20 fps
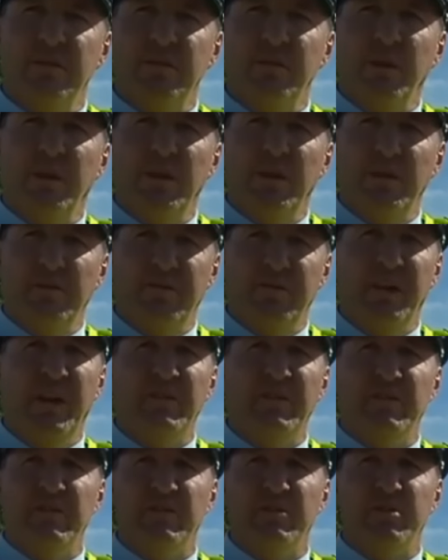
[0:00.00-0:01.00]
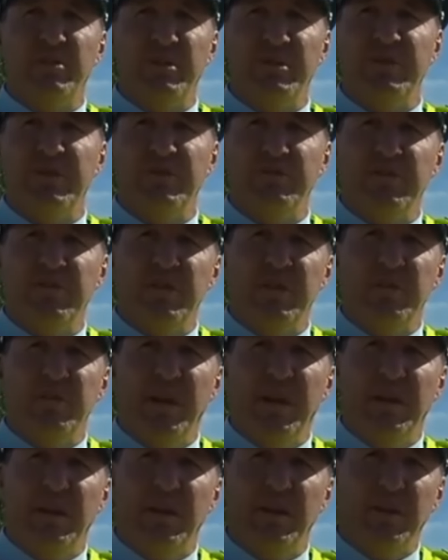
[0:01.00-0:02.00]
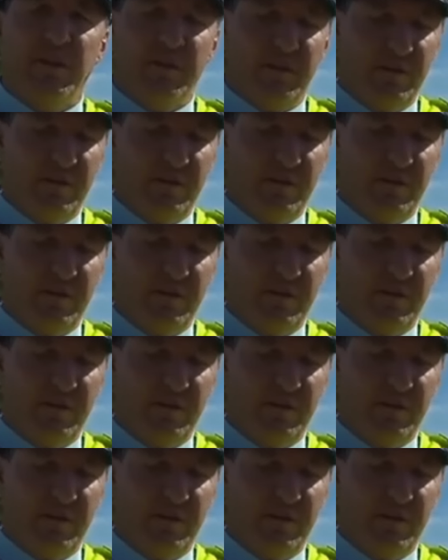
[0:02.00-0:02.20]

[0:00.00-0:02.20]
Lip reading: You are. Your face is twitching really badly.